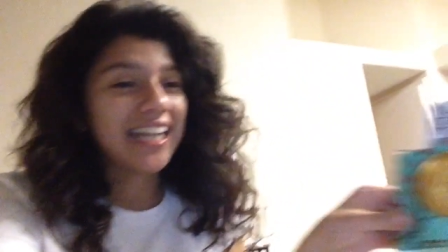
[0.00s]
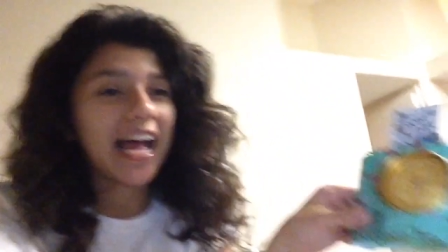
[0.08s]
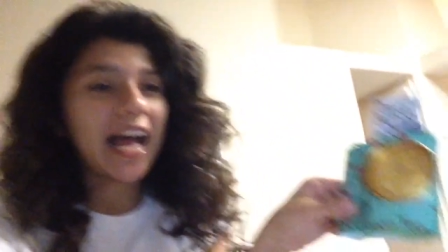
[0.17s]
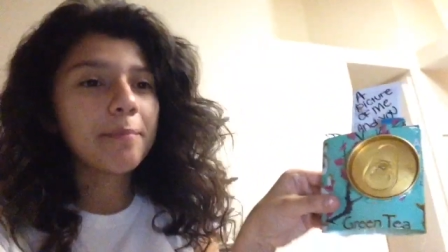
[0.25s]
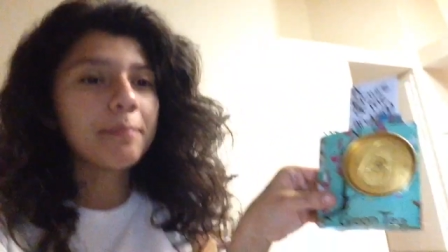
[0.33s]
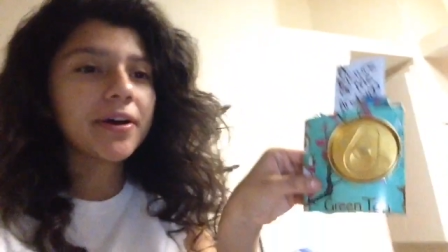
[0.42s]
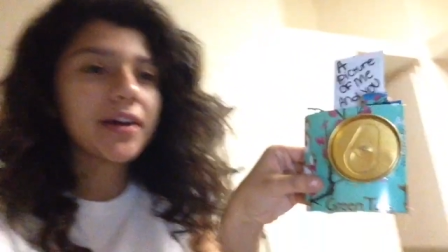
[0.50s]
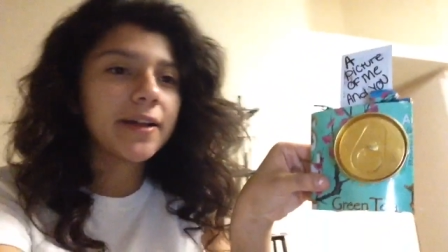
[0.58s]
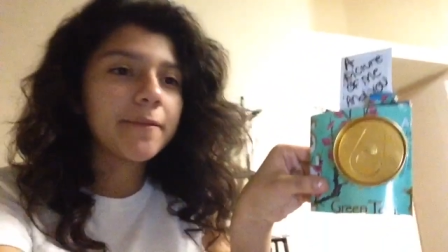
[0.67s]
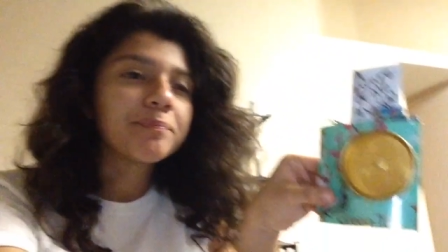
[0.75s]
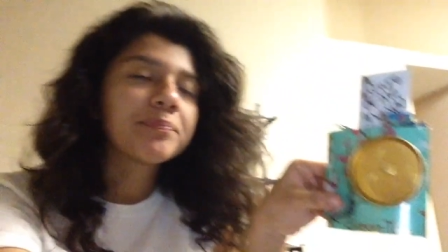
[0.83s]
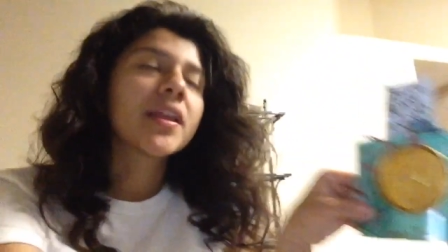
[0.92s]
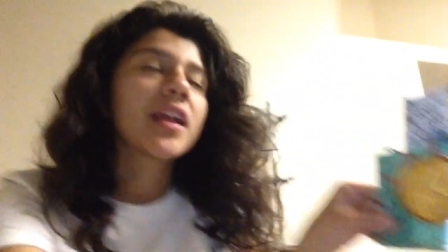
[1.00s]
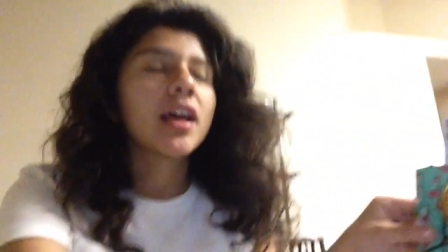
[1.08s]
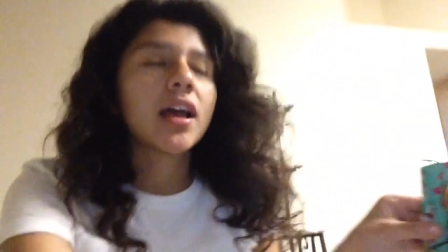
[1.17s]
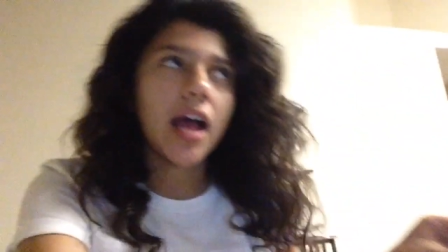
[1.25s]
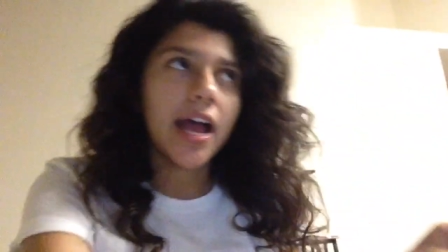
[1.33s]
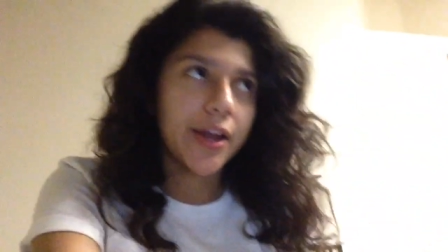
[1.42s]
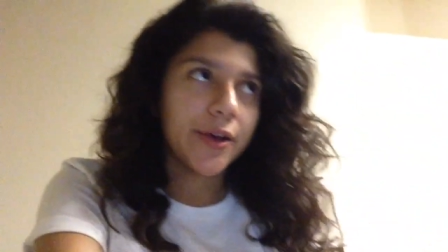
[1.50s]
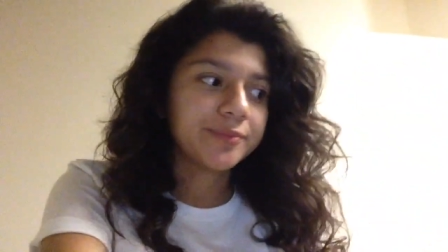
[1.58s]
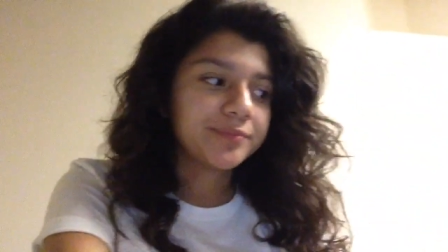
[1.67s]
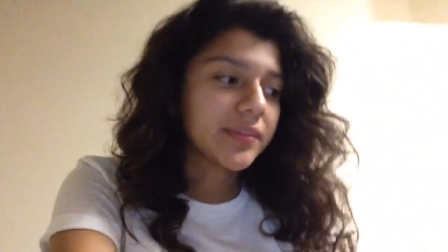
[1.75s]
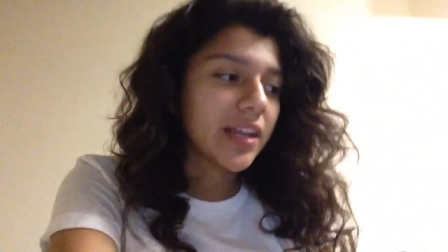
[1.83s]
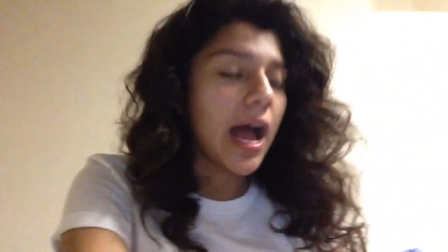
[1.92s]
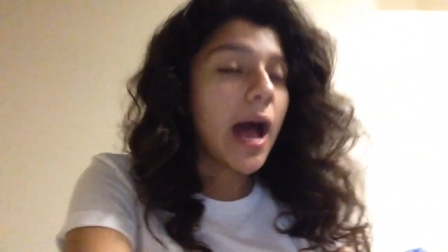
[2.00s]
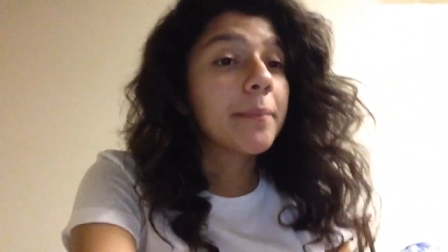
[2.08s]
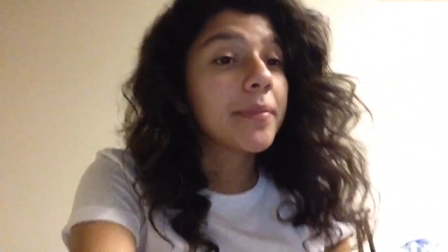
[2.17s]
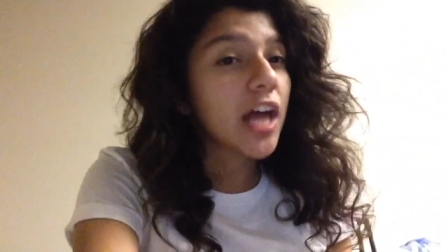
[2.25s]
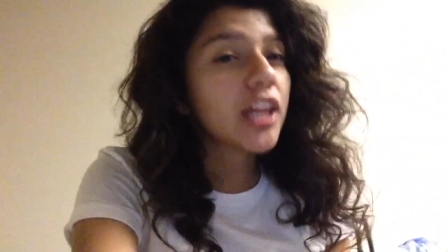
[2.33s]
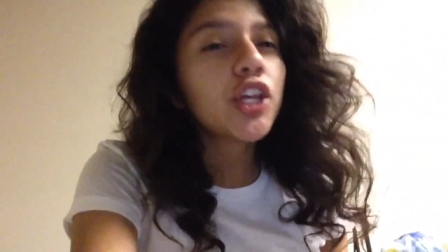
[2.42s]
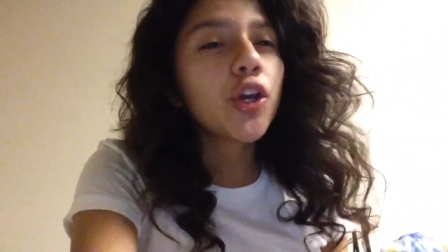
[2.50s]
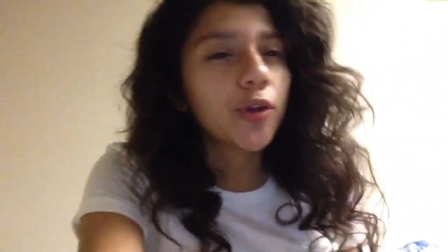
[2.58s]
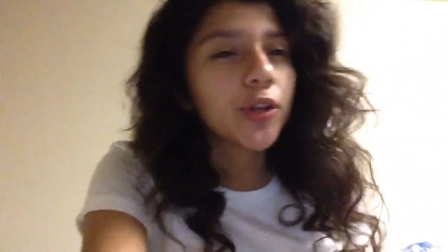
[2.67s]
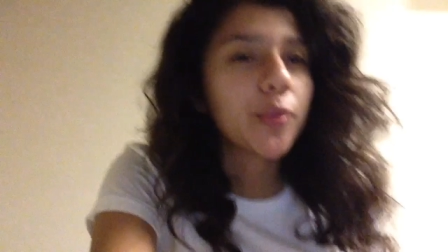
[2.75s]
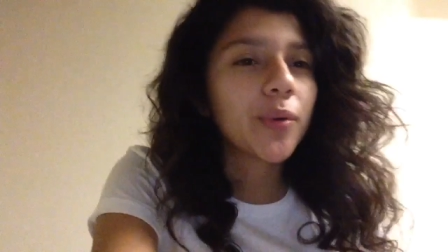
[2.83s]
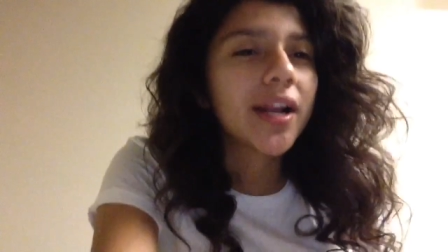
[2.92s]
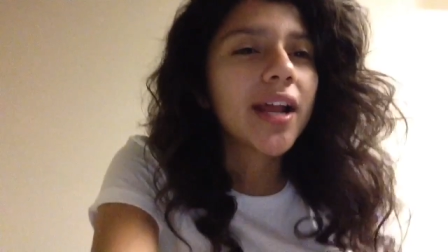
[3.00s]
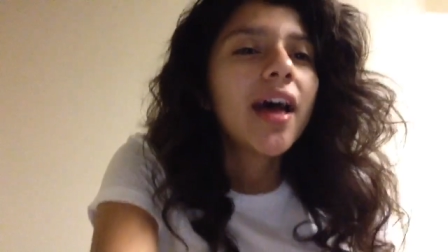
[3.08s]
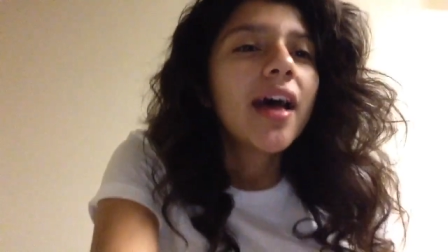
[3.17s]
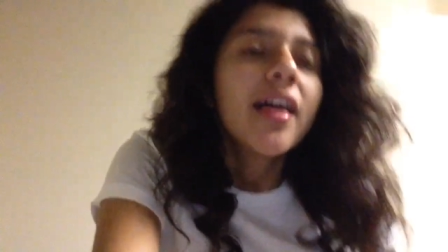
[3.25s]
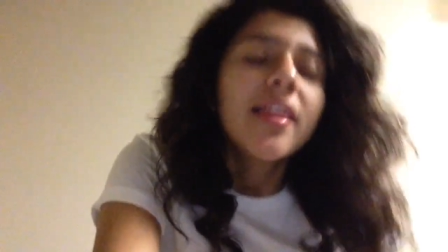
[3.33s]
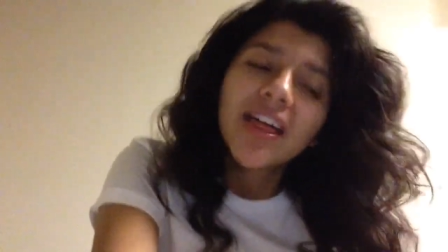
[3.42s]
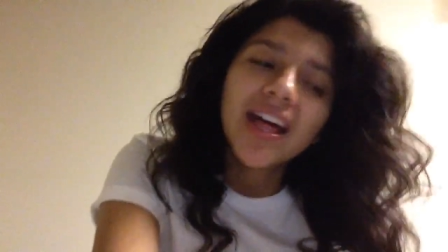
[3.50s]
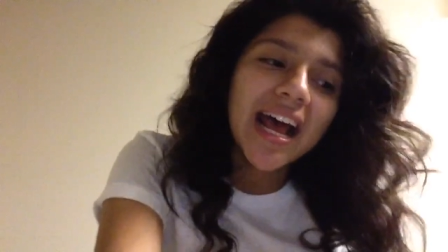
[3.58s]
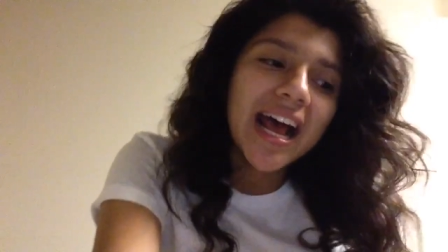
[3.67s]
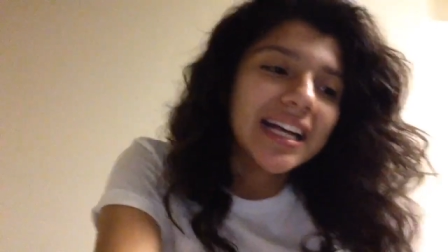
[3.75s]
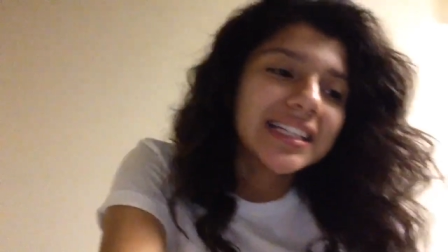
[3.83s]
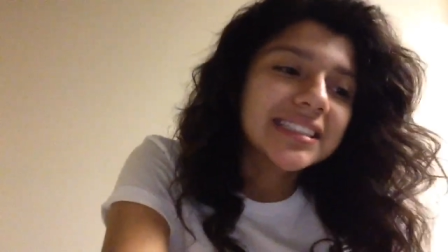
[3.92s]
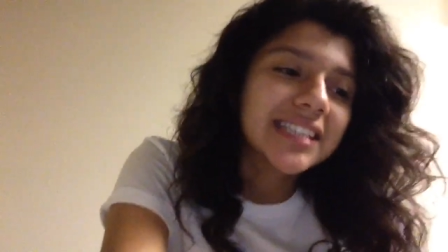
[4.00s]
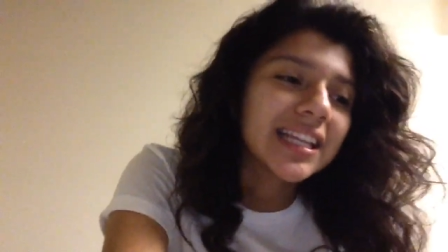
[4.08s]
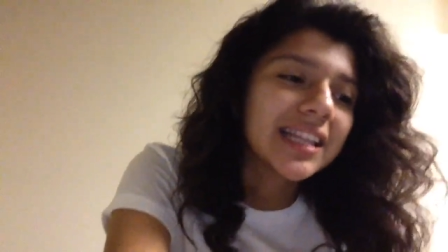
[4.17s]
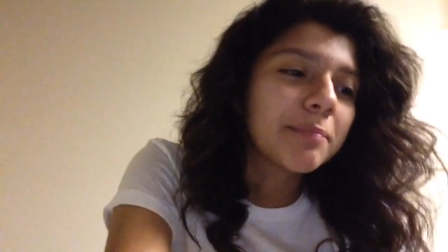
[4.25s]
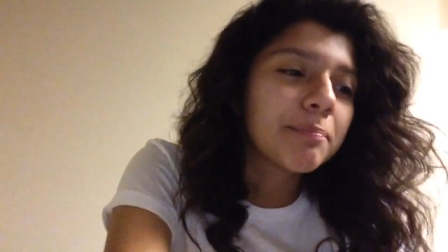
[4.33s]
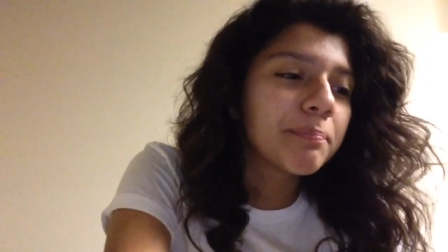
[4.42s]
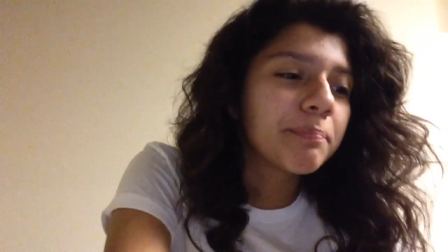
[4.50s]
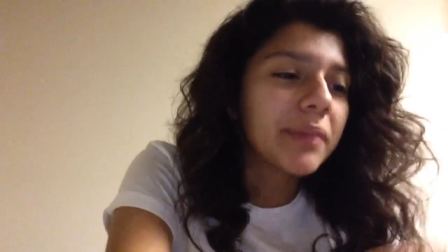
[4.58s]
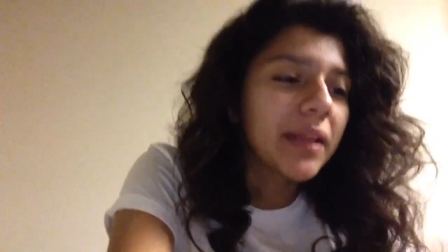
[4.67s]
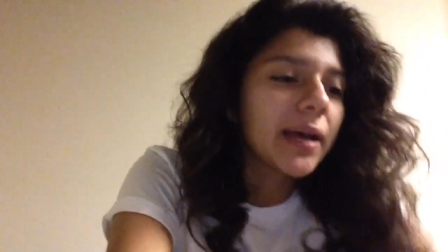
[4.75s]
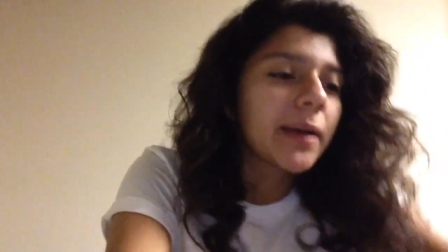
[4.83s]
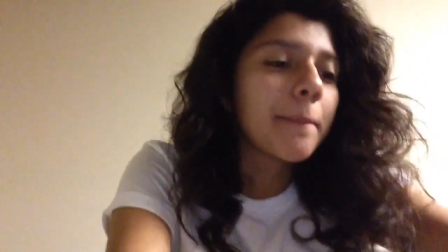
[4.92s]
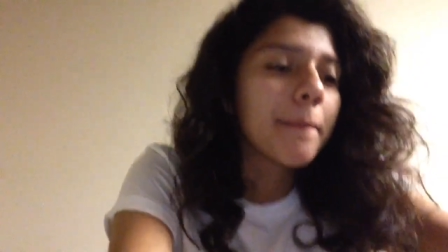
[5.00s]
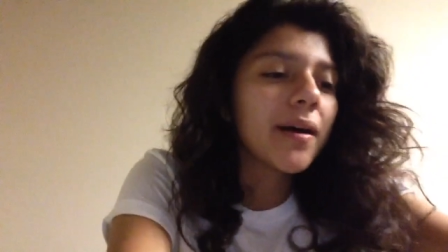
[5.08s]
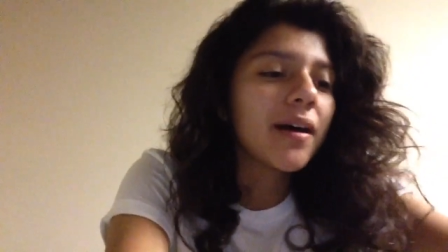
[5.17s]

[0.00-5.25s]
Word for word: Like, I put, I know, I'm not the only one that has, like,